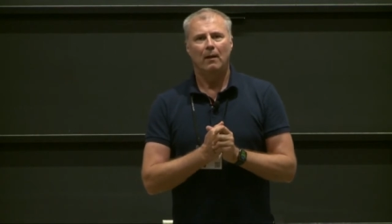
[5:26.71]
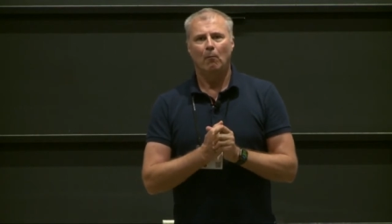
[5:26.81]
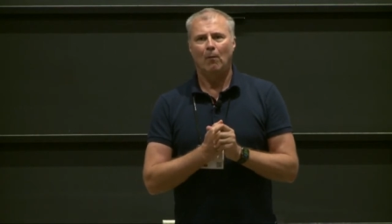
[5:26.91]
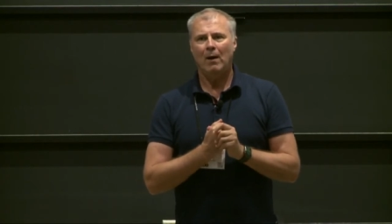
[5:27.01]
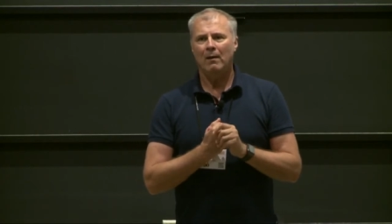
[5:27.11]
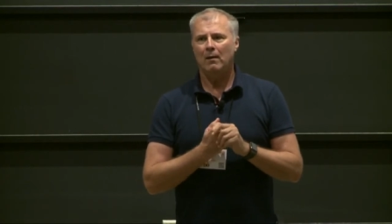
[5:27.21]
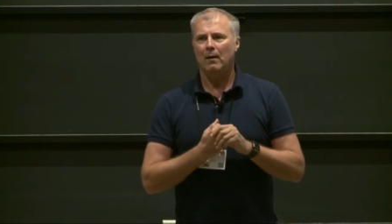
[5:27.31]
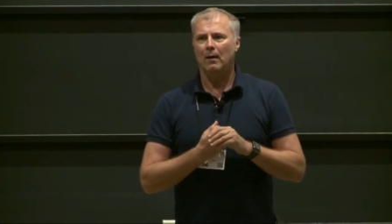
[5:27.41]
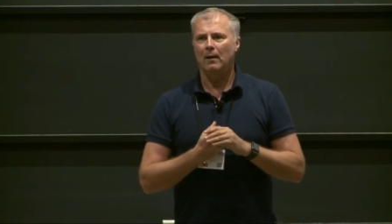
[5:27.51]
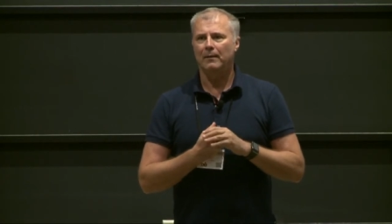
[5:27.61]
One
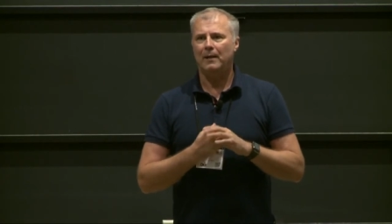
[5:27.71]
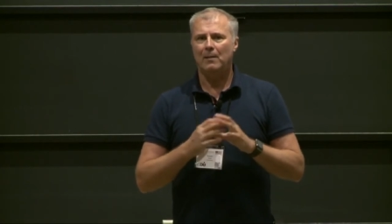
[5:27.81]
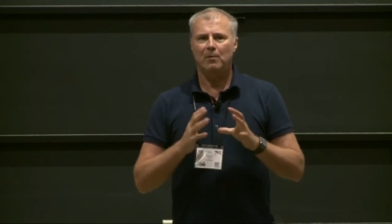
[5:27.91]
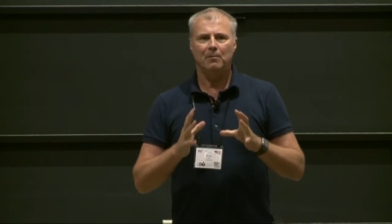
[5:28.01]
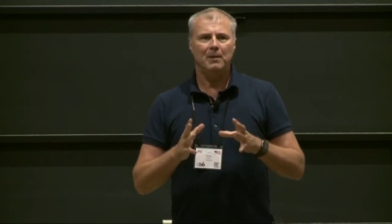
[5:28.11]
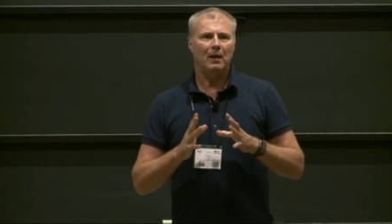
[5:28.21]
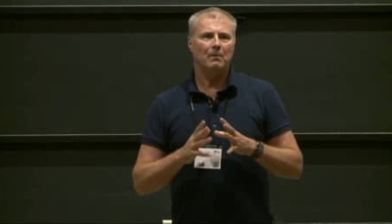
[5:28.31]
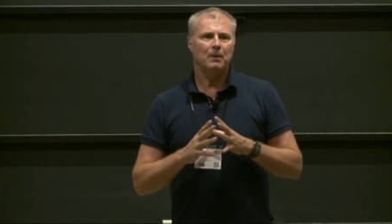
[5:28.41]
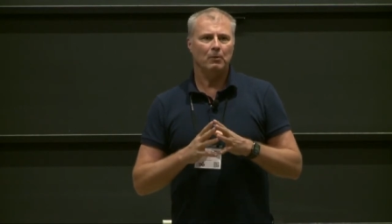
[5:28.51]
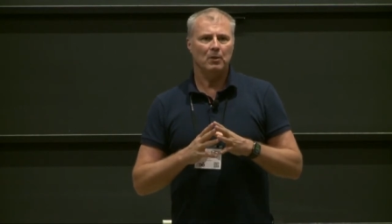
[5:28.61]
type of BI
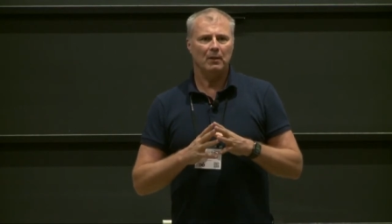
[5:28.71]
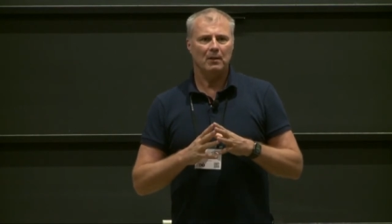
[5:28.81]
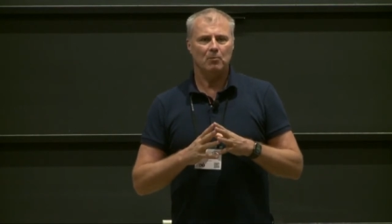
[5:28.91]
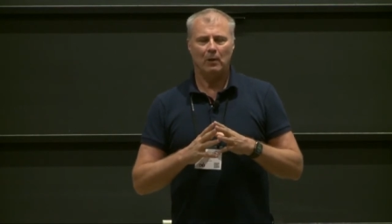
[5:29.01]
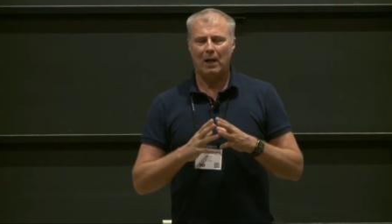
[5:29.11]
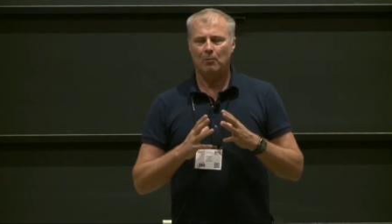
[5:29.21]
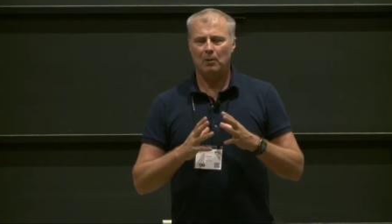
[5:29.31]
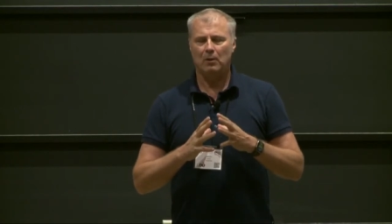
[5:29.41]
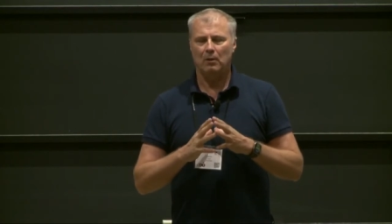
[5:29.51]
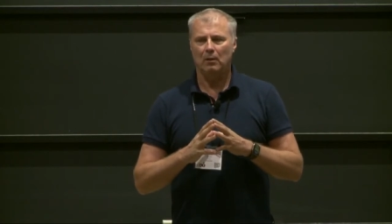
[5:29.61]
project is what I
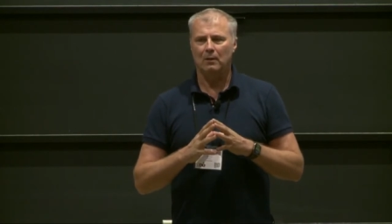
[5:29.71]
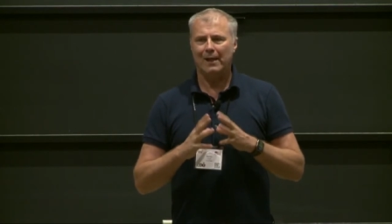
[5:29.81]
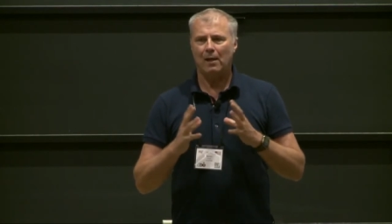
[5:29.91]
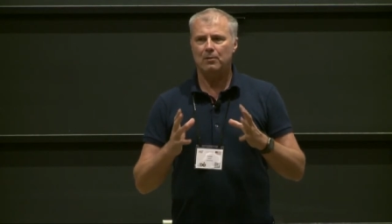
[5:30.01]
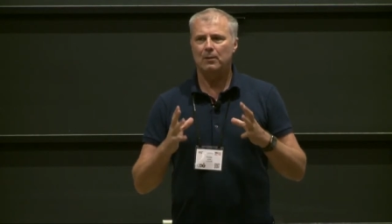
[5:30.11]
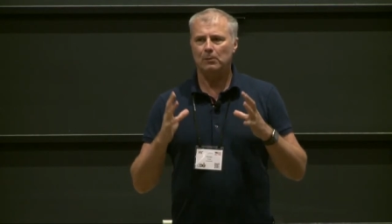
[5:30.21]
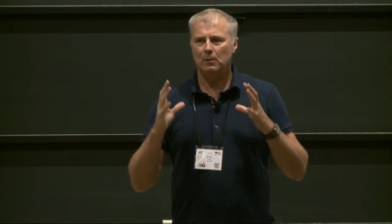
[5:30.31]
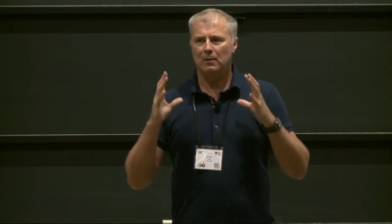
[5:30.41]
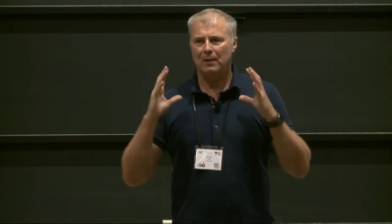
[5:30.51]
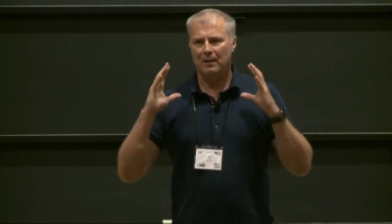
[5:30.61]
would call
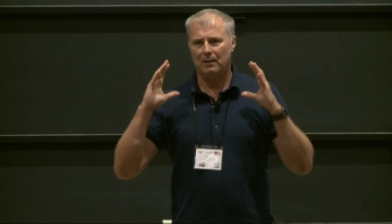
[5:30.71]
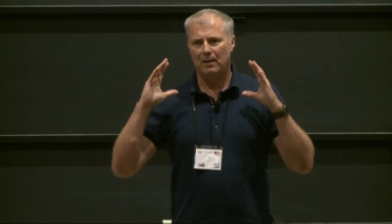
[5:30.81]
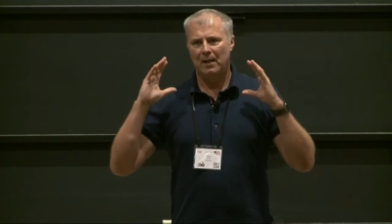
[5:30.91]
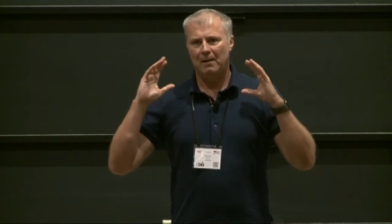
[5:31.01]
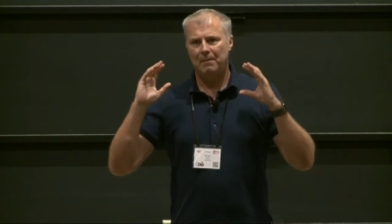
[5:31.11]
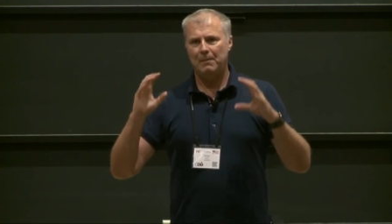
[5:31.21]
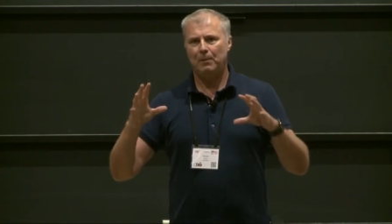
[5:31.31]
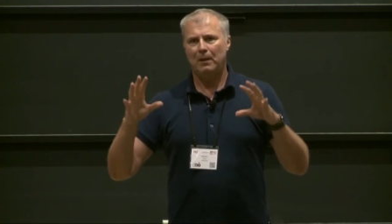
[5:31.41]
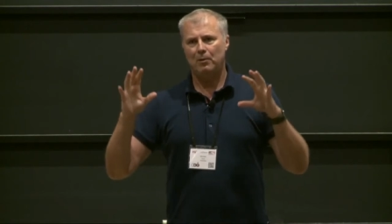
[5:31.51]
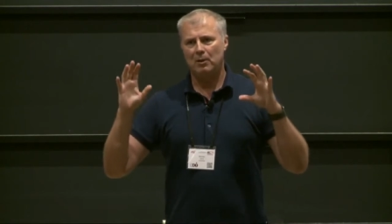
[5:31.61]
grassroots, that
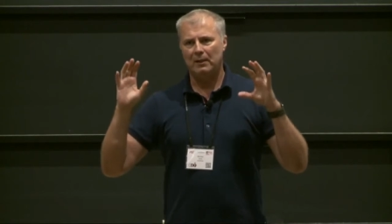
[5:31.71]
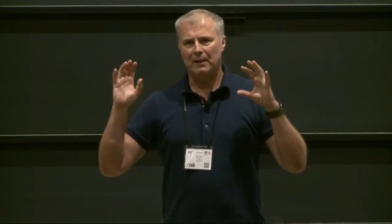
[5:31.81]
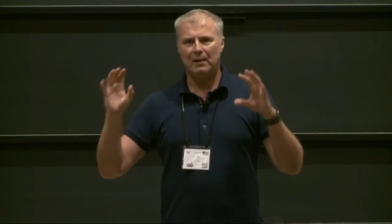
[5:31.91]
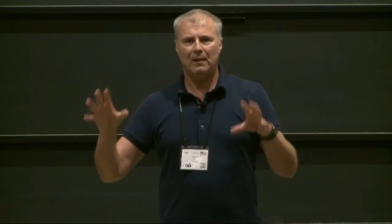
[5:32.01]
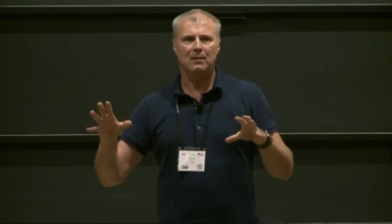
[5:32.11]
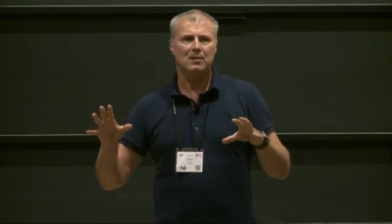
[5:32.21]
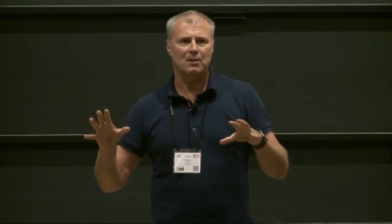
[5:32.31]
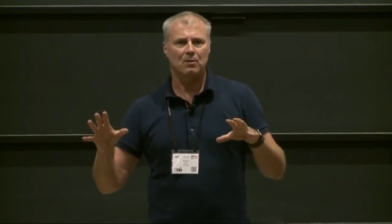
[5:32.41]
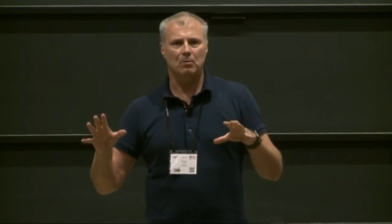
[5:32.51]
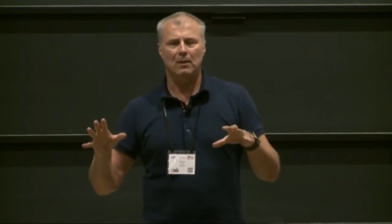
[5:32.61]
people actually get
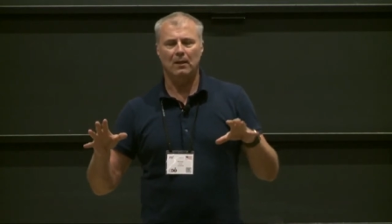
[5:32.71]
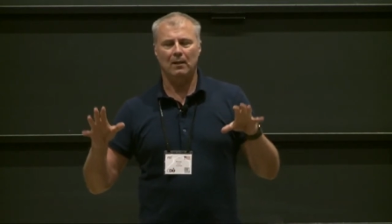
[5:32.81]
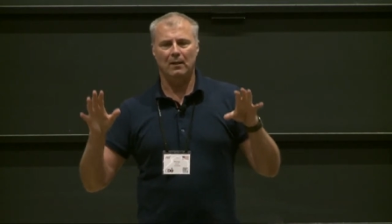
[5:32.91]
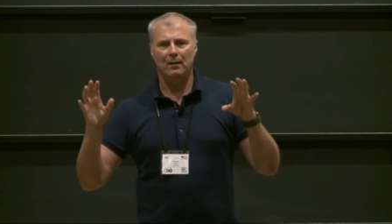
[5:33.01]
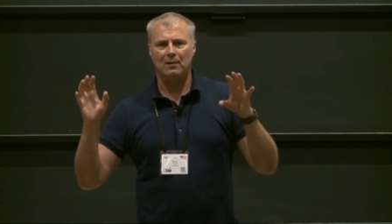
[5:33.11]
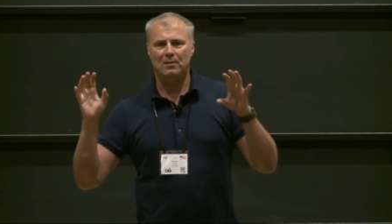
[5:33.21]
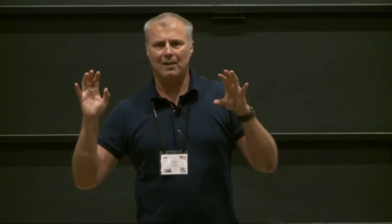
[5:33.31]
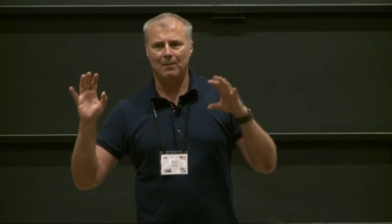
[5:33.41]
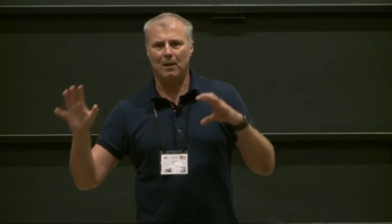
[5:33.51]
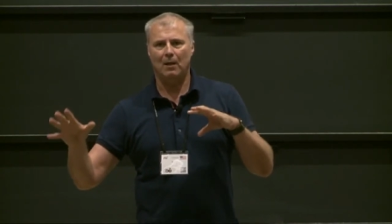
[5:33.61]
access to data, they
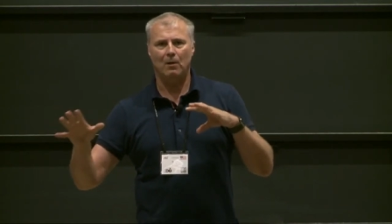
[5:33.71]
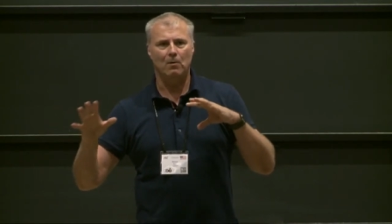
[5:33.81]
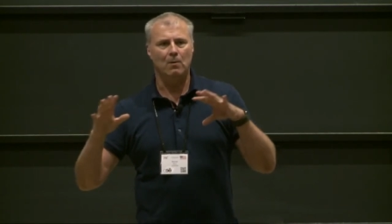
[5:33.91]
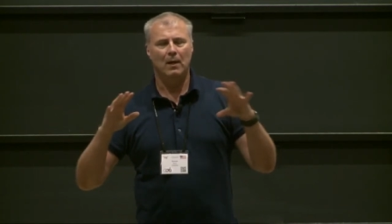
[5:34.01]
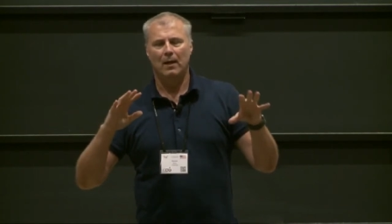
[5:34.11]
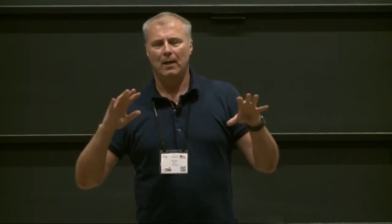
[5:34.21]
somehow